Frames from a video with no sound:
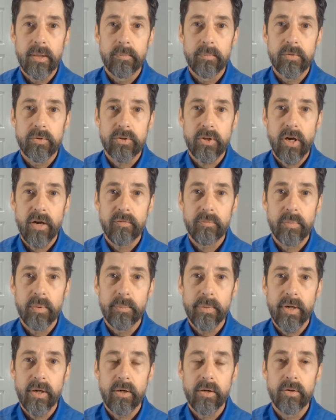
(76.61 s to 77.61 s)
soft
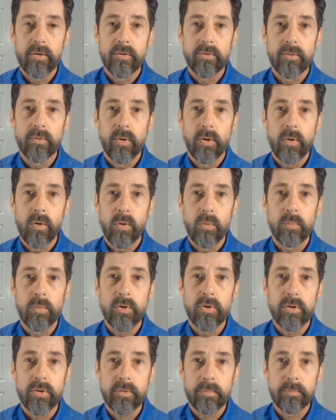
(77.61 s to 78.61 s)
prepared or home
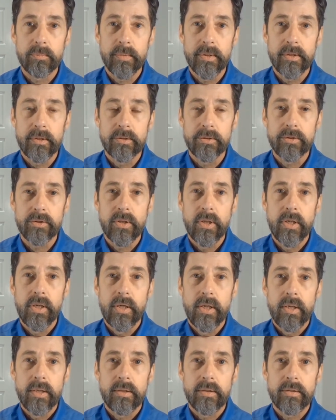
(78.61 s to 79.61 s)
cooked meals,
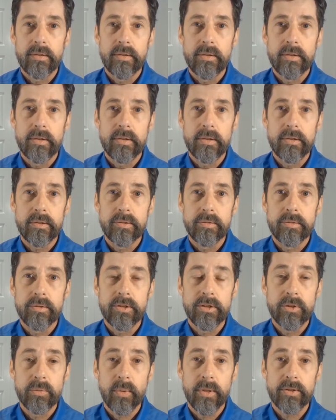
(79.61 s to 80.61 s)
the
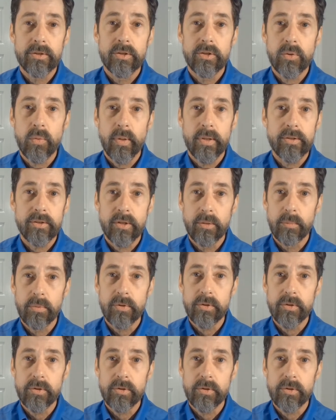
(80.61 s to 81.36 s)
situation is quite simple.